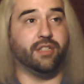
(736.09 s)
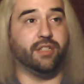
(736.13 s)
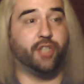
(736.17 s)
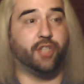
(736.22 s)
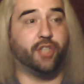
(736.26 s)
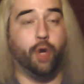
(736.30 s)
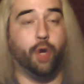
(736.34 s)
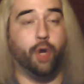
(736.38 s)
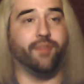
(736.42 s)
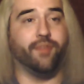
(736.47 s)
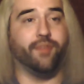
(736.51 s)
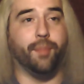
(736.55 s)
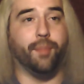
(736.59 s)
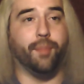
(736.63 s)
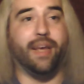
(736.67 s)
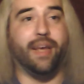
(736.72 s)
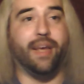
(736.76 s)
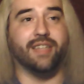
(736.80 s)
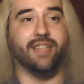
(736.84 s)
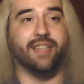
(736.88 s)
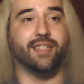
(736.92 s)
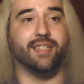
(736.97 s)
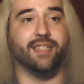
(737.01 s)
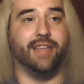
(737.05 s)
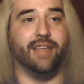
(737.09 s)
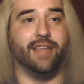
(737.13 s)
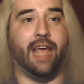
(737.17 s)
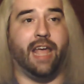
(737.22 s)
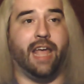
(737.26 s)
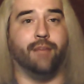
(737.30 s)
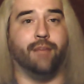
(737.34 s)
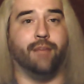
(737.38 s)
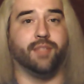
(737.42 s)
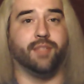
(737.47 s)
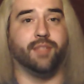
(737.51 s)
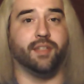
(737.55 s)
two of the biggest
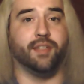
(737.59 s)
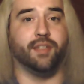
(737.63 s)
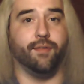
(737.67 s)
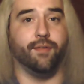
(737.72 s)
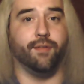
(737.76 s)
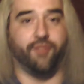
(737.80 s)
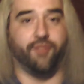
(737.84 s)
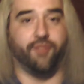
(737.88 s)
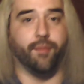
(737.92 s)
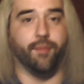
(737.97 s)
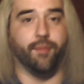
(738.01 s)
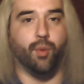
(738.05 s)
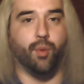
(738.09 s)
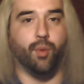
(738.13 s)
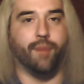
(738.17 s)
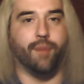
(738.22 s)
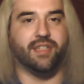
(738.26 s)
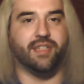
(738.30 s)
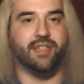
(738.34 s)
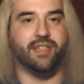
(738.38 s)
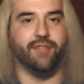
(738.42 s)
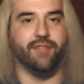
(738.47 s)
names from the women's